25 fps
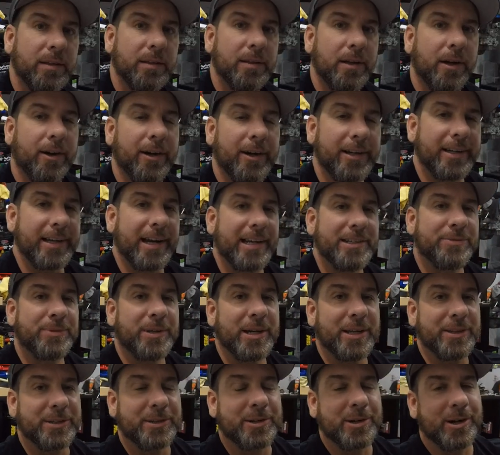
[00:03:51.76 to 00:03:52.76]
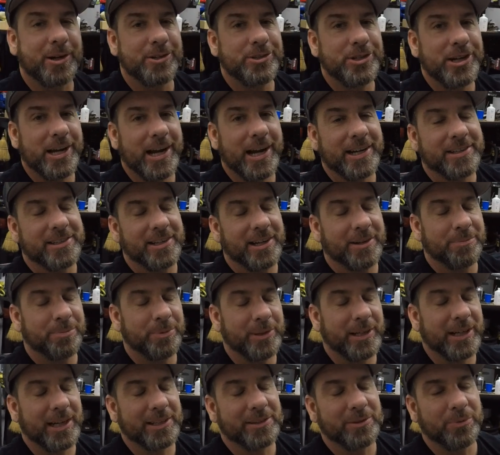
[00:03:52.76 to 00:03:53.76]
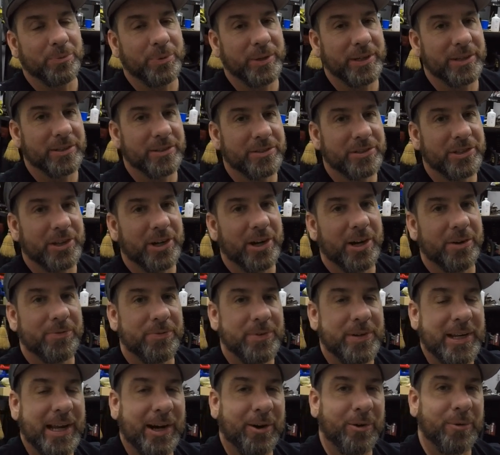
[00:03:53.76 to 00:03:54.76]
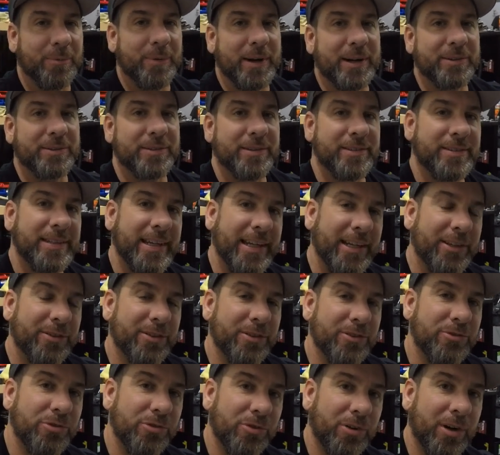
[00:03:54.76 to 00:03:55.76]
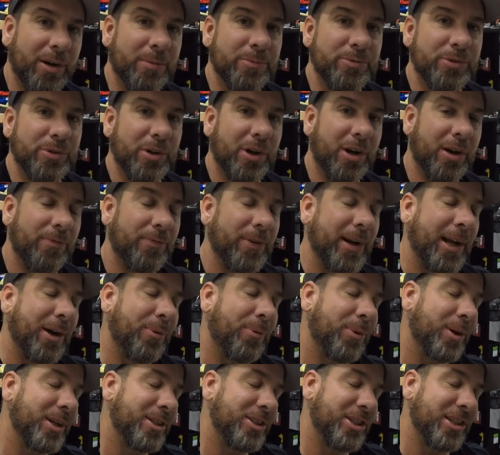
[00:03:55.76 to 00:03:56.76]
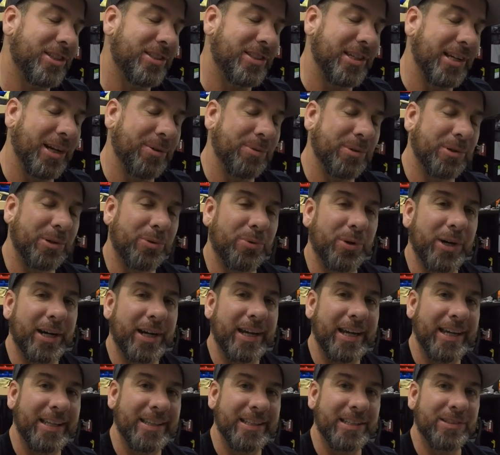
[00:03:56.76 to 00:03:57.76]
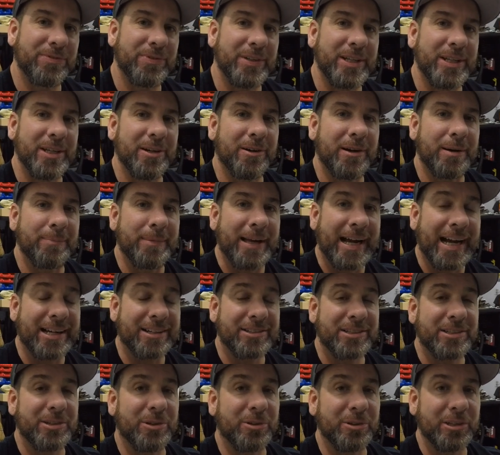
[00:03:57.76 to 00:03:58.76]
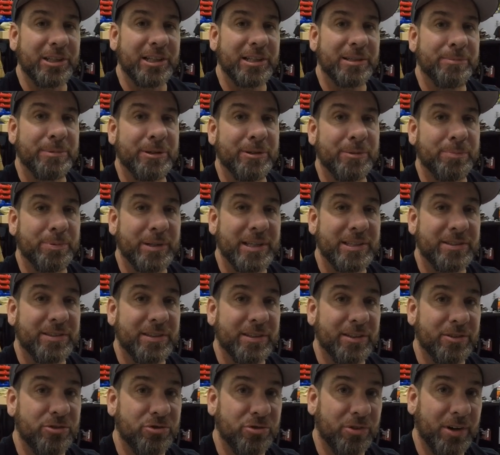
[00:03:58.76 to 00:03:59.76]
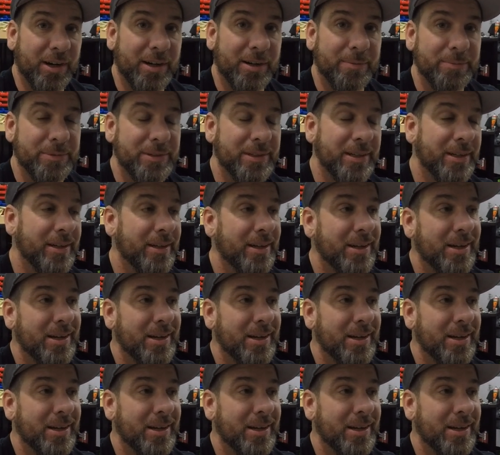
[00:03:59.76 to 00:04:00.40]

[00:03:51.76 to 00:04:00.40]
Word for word: All right, guys, we got the car jacked up. We got the wheels off. Now we're about to take the drums off. And I want to just say real quick, in this video, I'm actually only going to be replacing the drums.